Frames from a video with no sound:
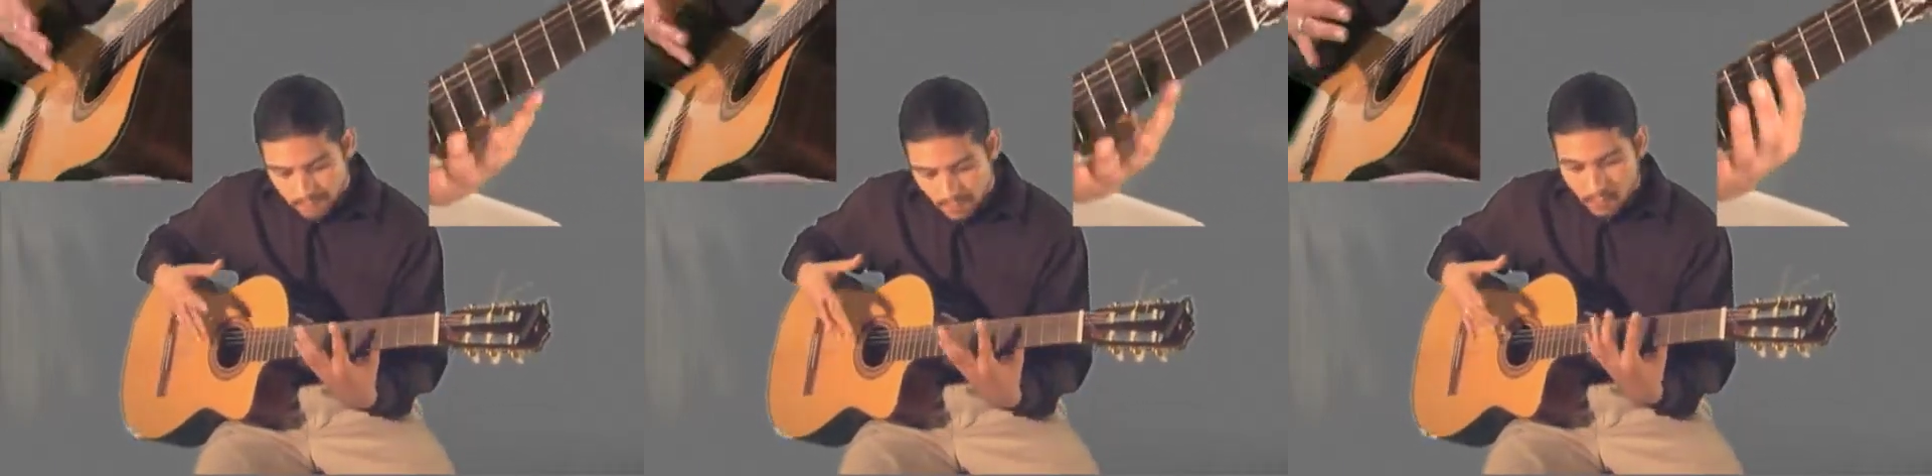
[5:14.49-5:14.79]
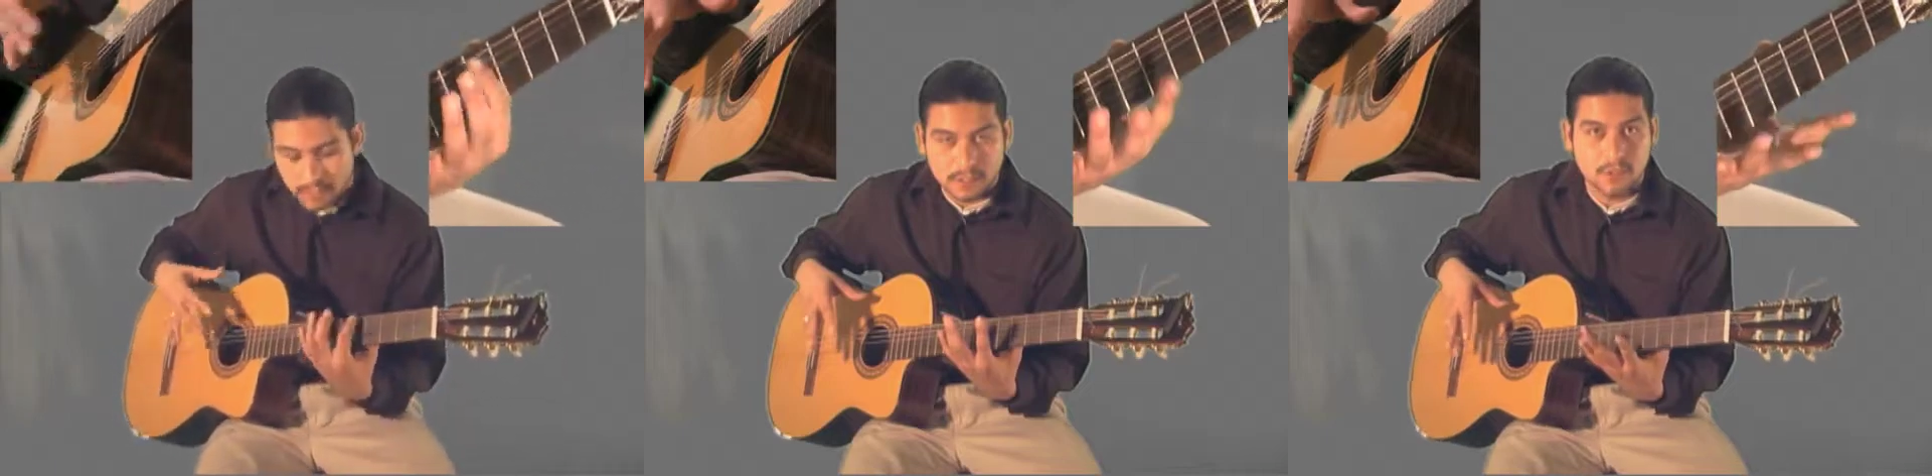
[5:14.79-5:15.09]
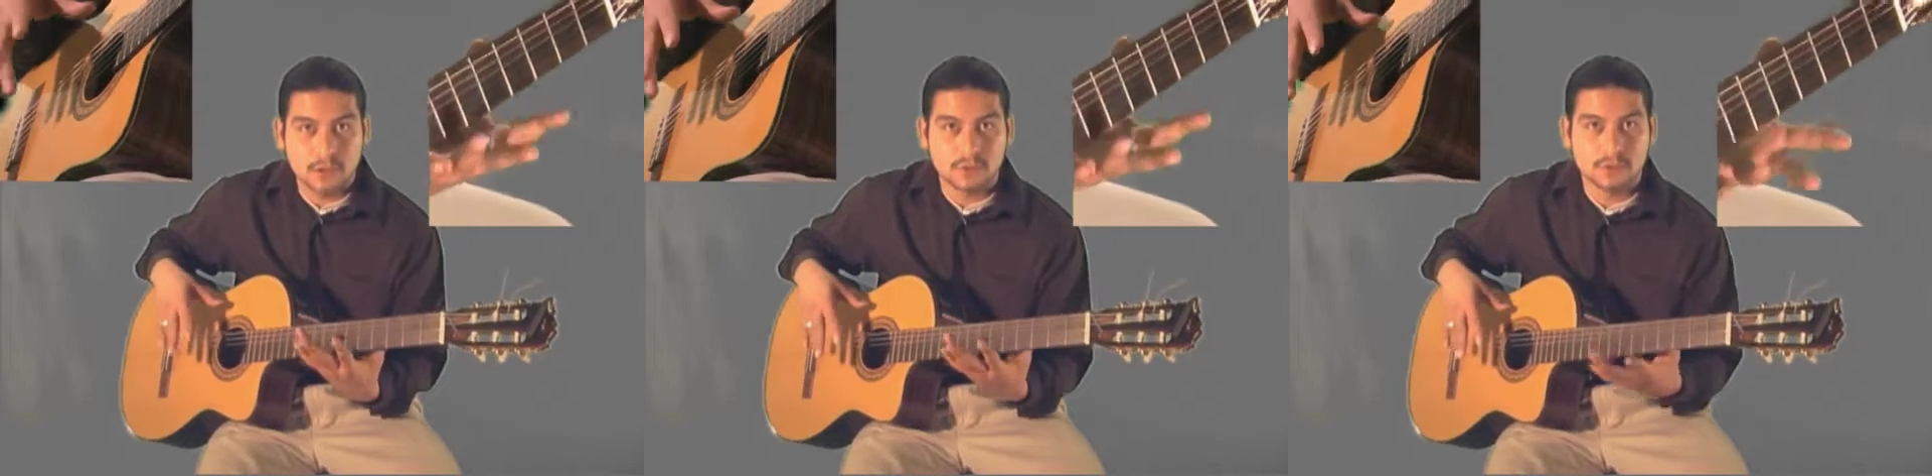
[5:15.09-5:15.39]
all these
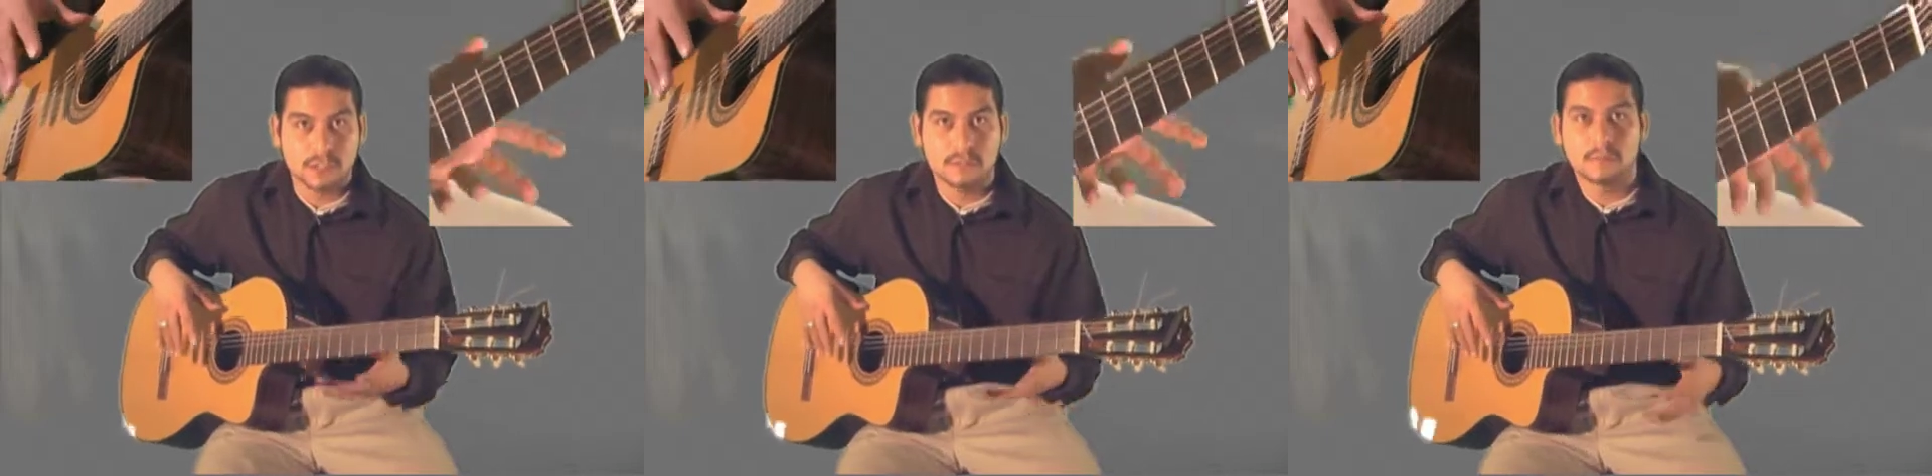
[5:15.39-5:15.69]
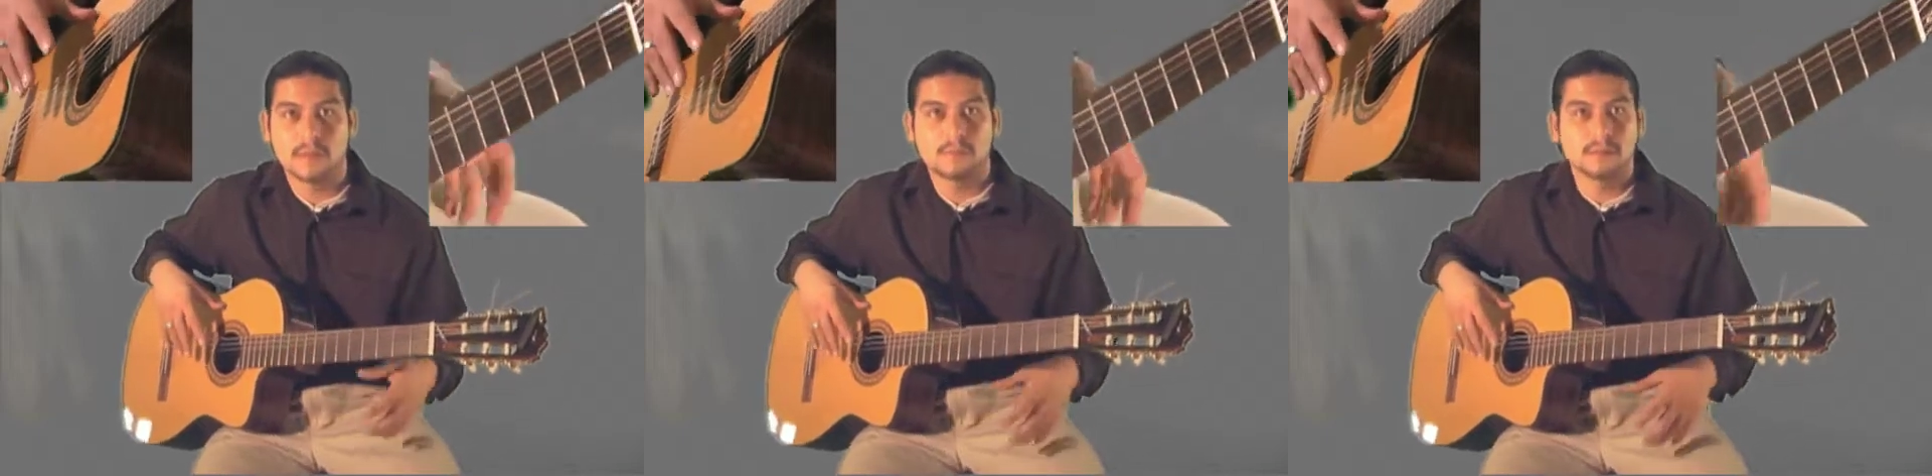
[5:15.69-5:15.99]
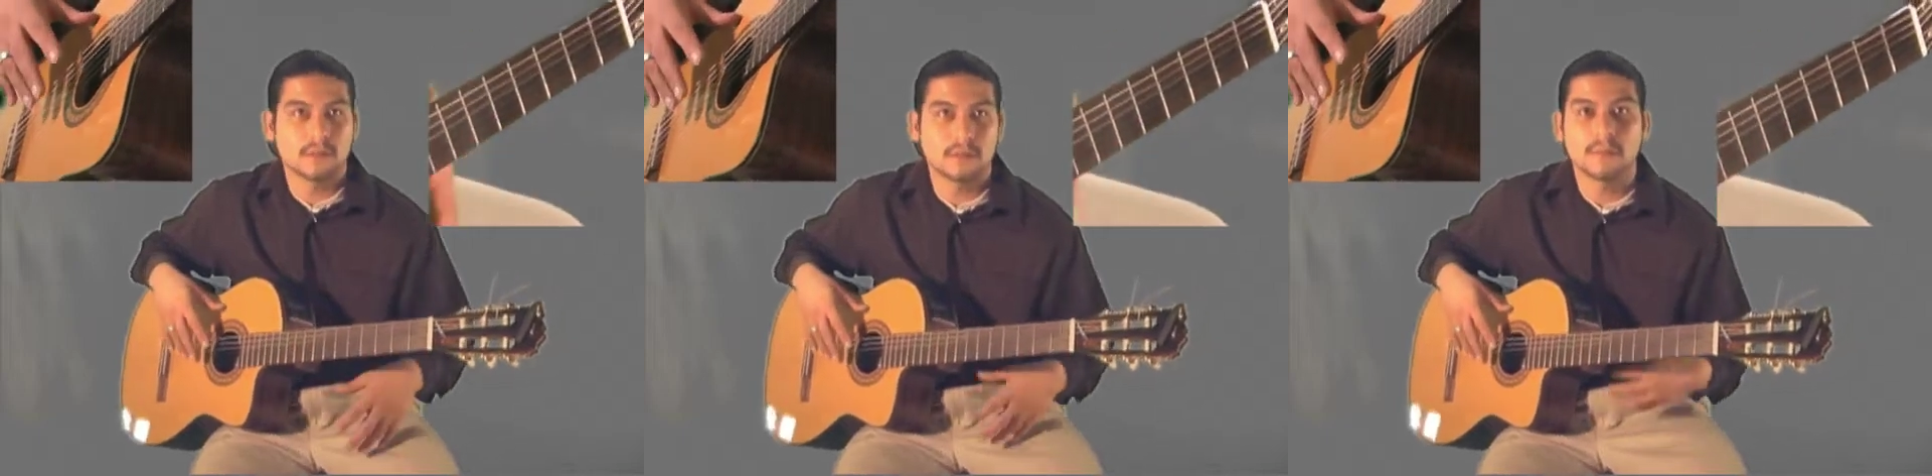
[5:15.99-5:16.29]
notes
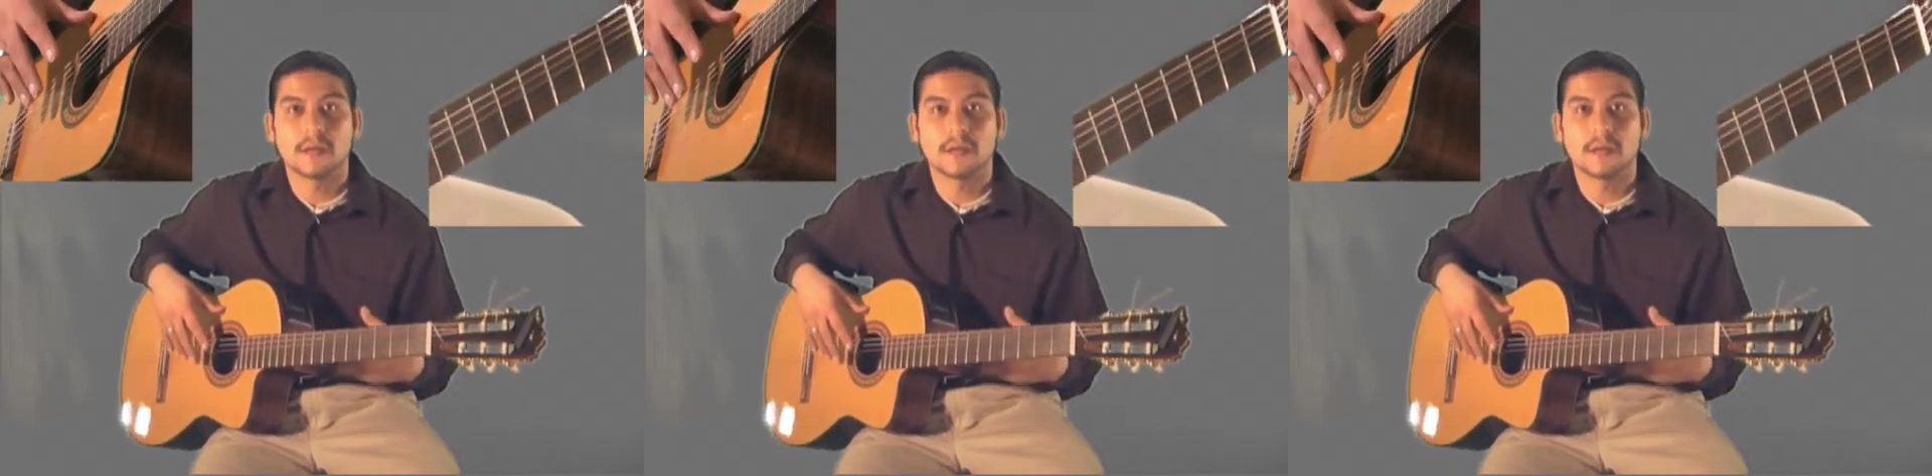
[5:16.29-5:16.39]
and by